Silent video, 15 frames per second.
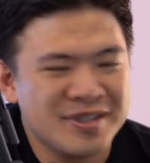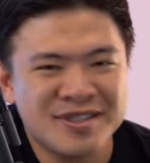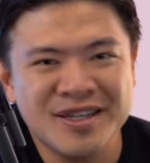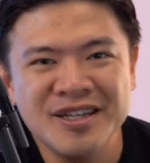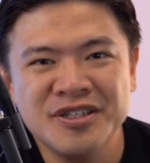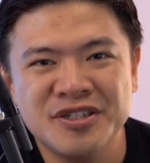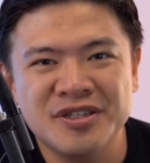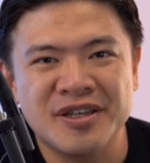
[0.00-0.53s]

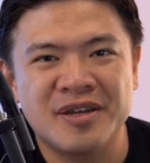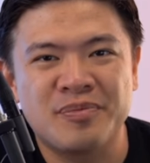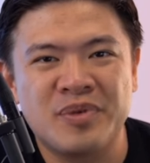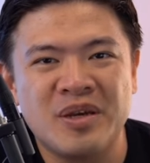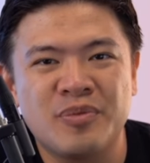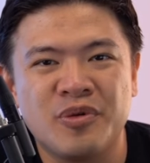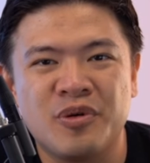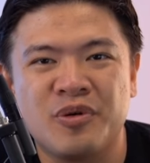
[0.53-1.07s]
essentially,
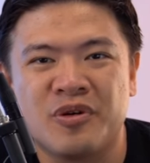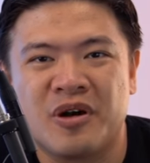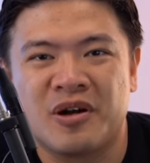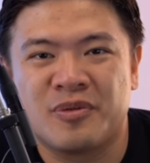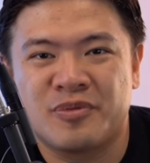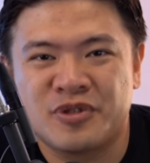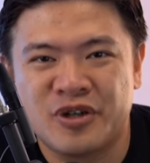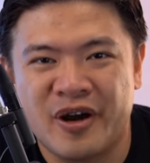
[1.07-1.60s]
people who
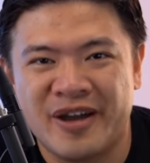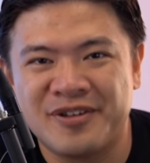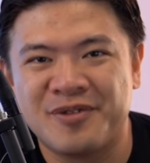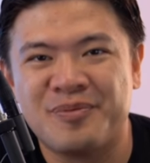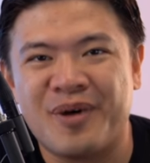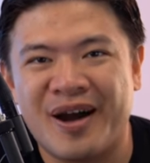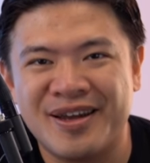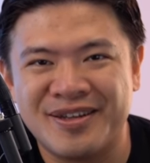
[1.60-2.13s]
are trying
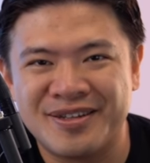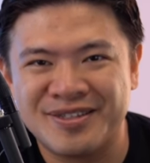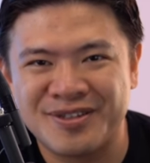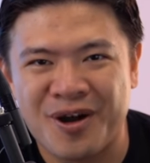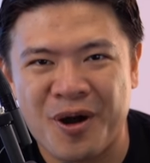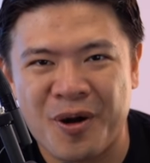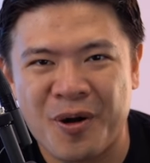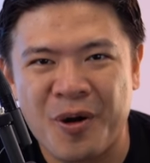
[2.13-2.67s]
to buy this
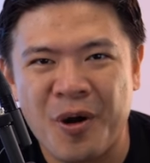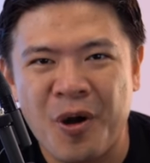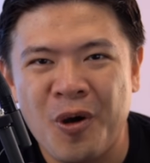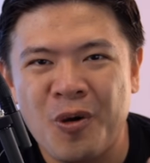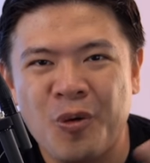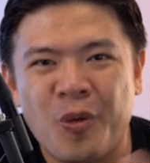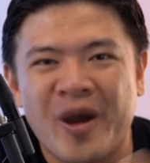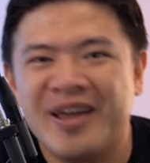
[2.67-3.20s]
are
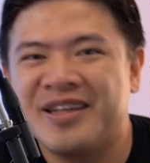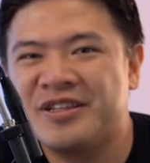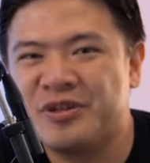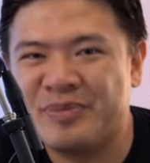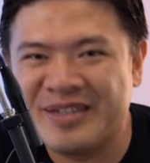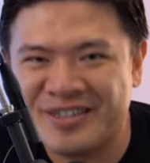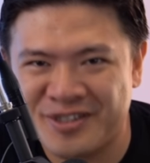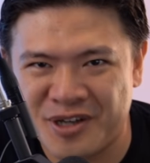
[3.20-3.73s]
waiting
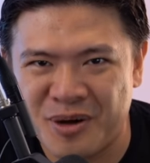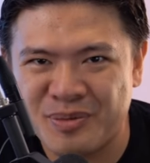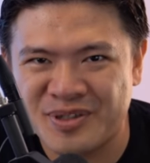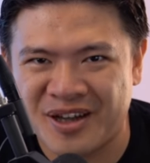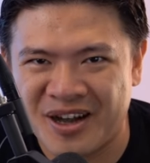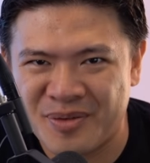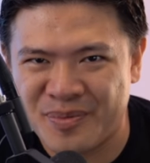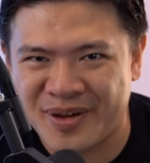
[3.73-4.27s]
to be
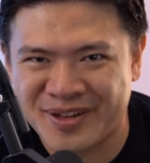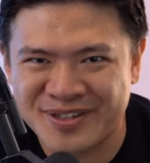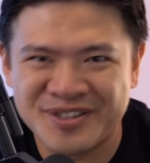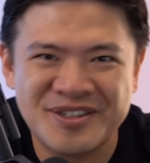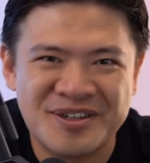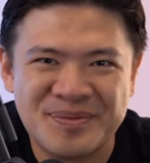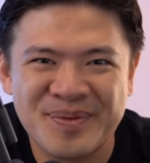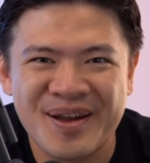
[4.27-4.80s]
dumped on by the
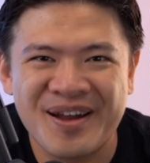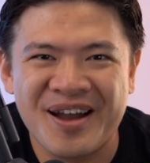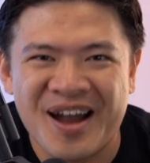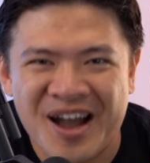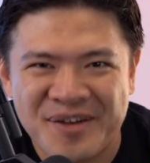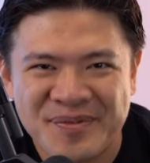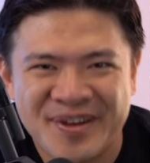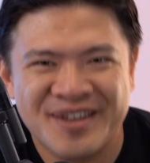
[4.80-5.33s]
team.
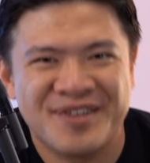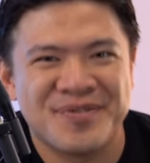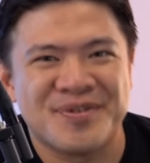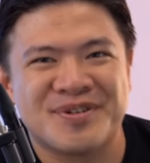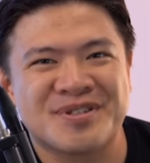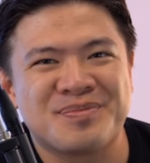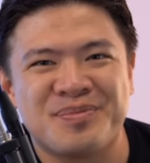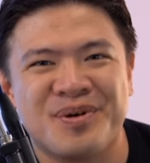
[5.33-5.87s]
I mean, if
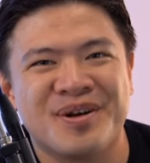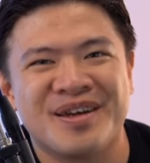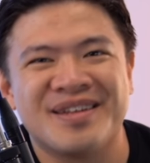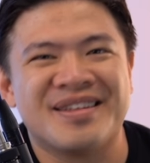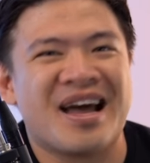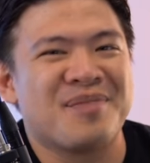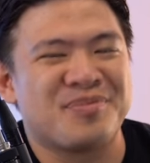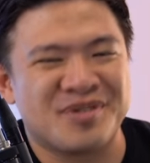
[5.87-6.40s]
you just put it
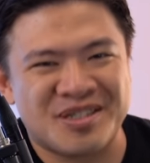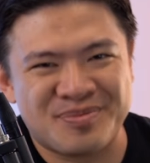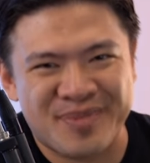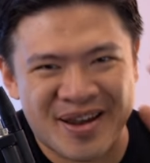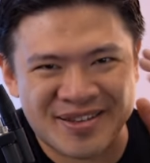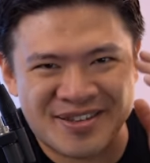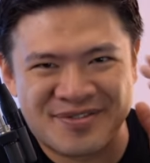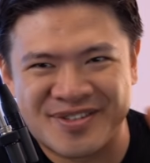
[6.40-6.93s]
in that
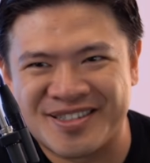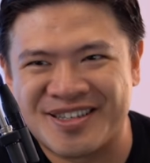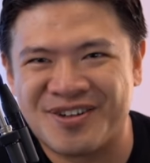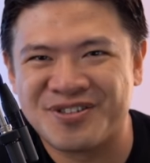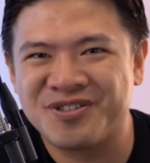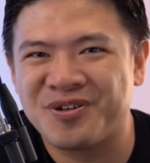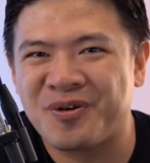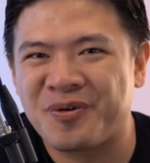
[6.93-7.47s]
perspective, it
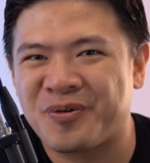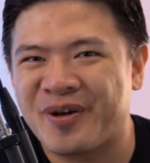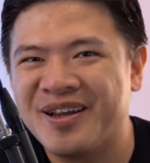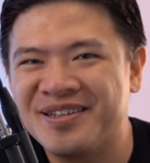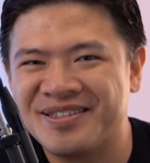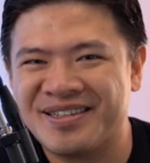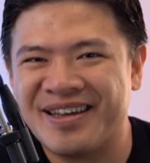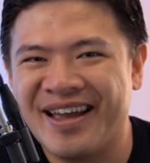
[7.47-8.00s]
sounds so
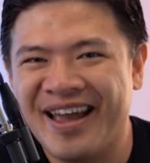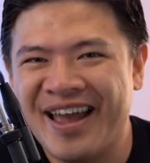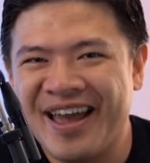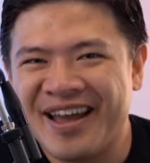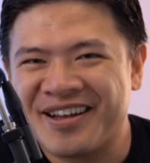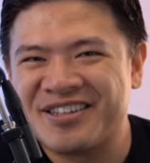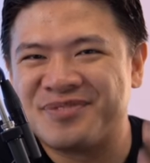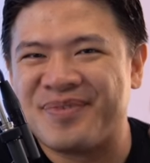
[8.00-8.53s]
crazy.
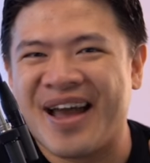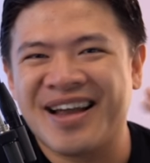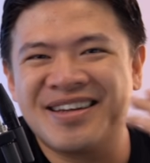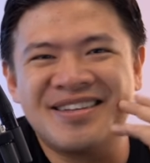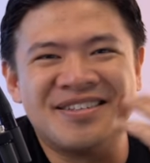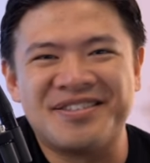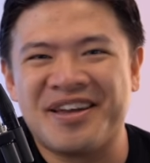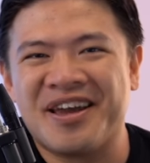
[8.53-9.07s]
Because back
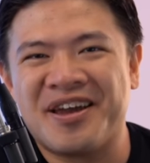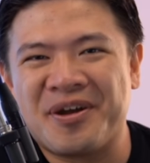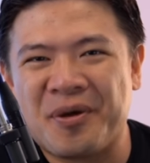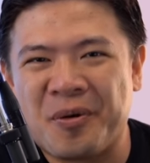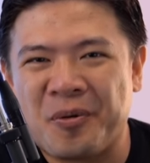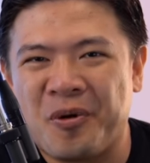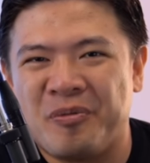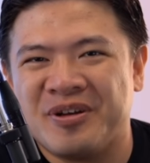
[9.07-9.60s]
in the
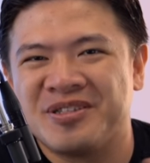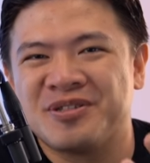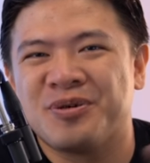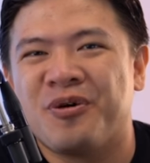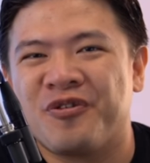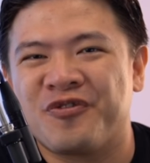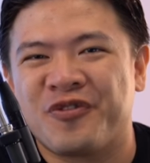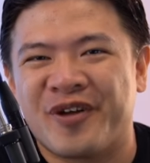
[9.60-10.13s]
day, we'll be
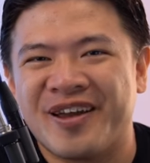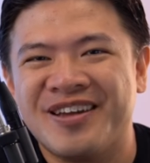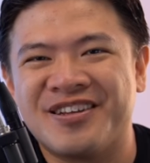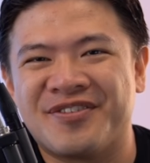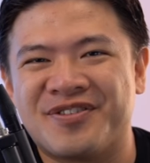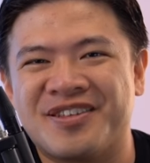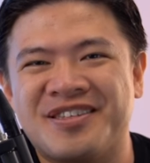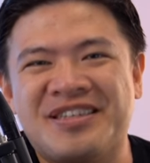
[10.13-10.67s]
so
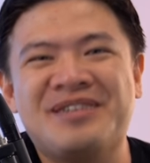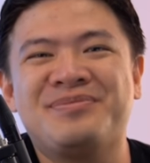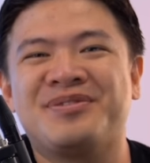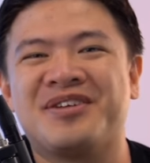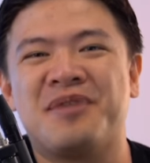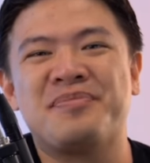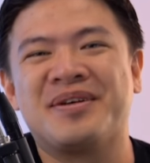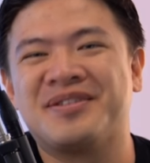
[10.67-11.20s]
afraid of the team
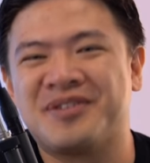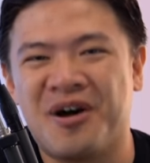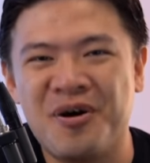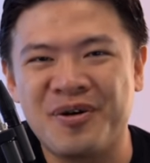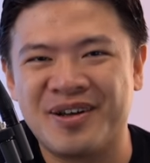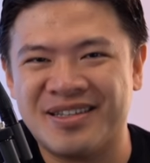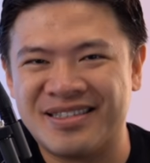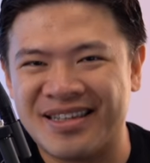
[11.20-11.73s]
dumping
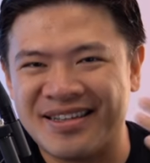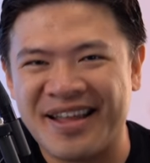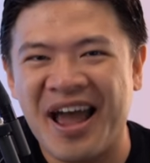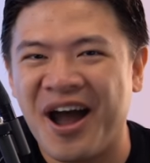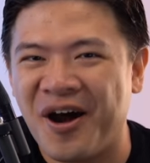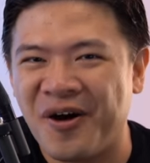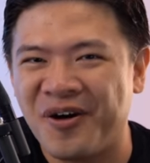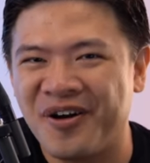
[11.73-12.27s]
tokens. And
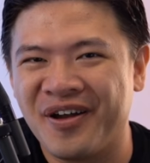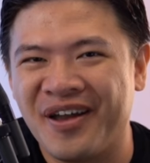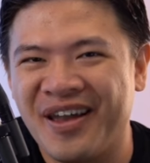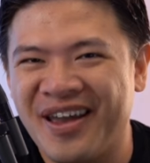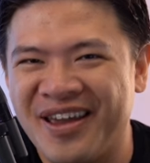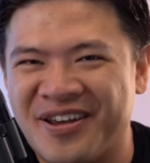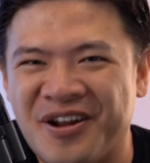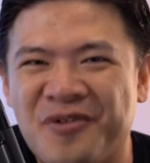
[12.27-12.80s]
now,
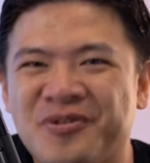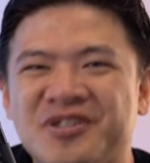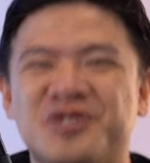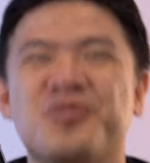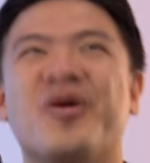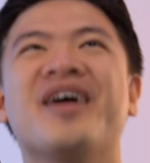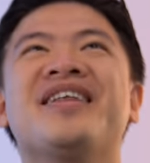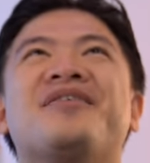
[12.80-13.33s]
you know, we're
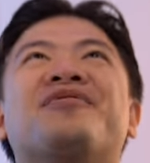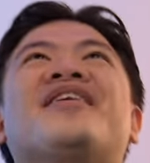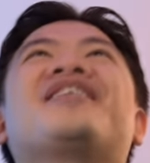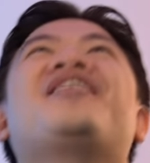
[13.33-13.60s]
just waiting. We're